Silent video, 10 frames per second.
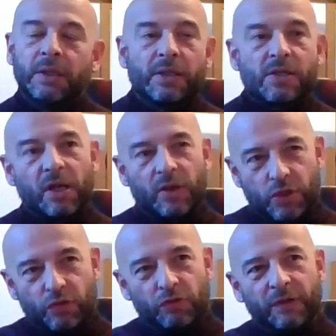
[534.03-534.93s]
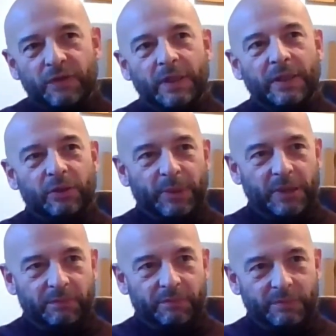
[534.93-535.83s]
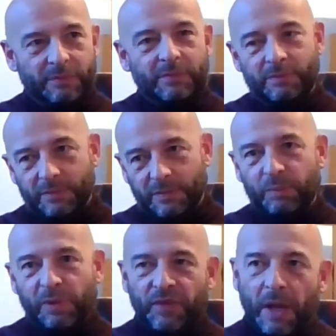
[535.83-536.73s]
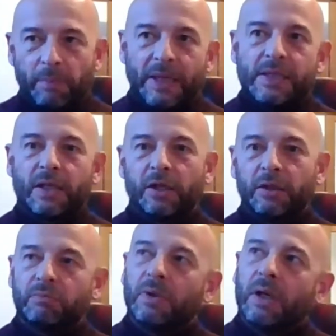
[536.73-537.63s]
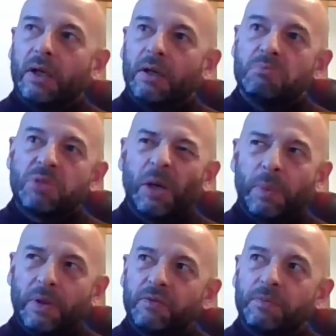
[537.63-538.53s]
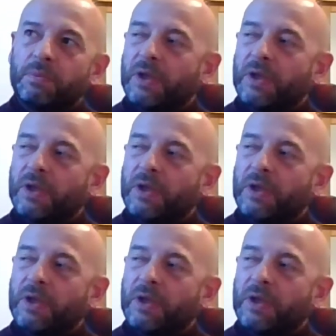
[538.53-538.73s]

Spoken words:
Starts to drift a little bit above that baseline. Couple of